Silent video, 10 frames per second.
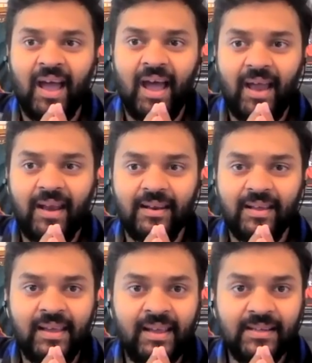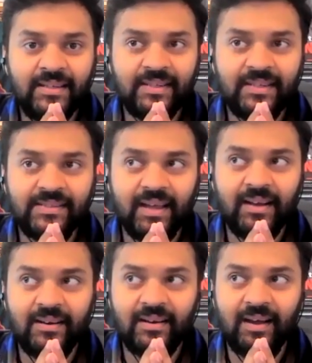And he
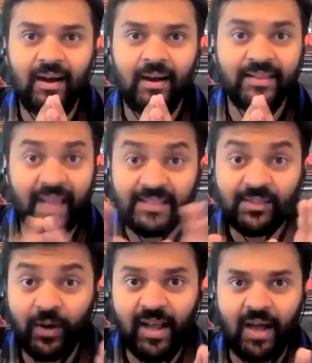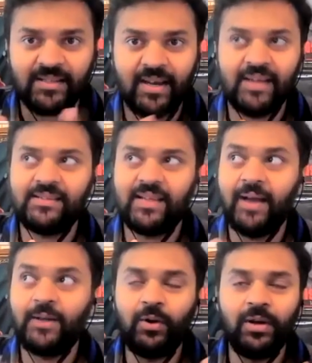said, that's what he asked. And I
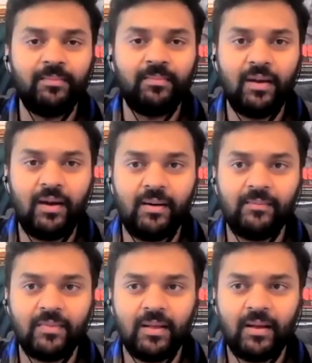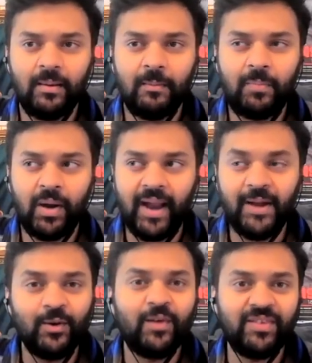told him, but I
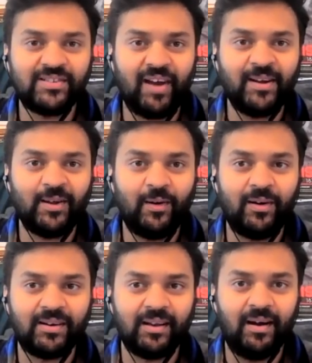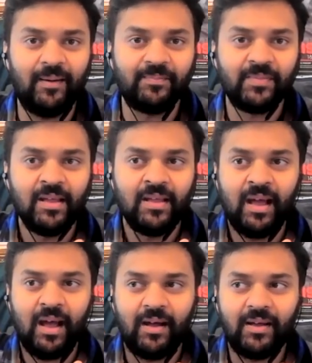don't know if it's right or not.
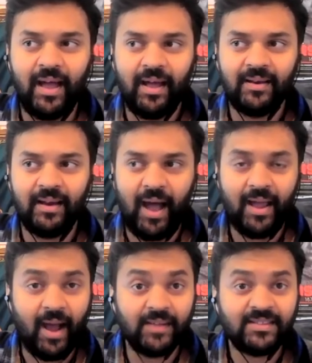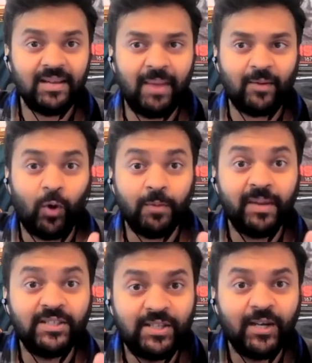And I asked him, at what
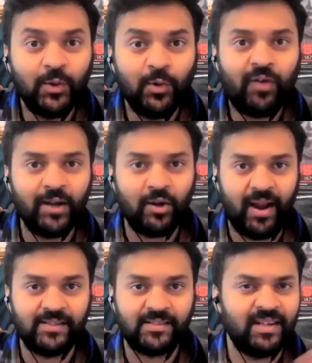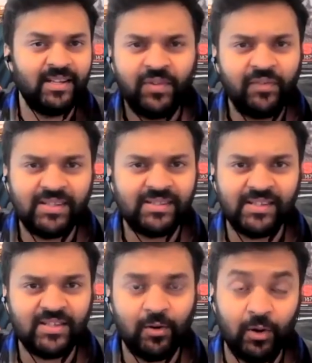page did you find your answer? He's
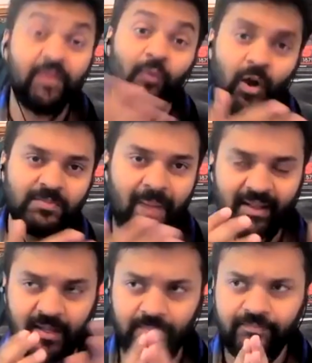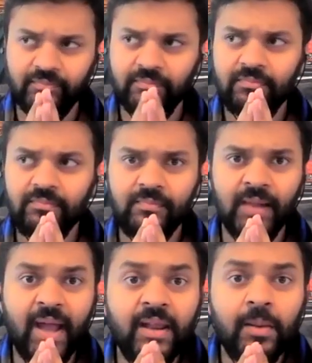56 year old. He was back then.
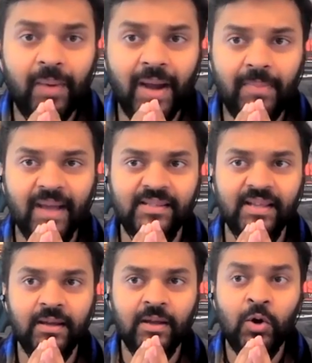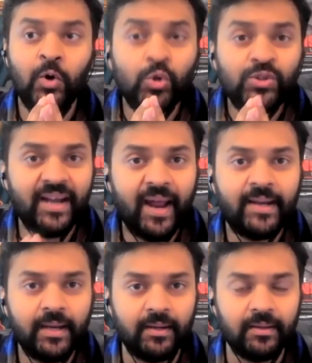And he replied back saying, who said I
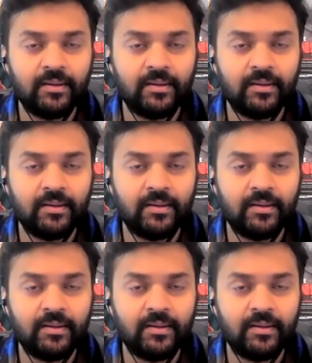did?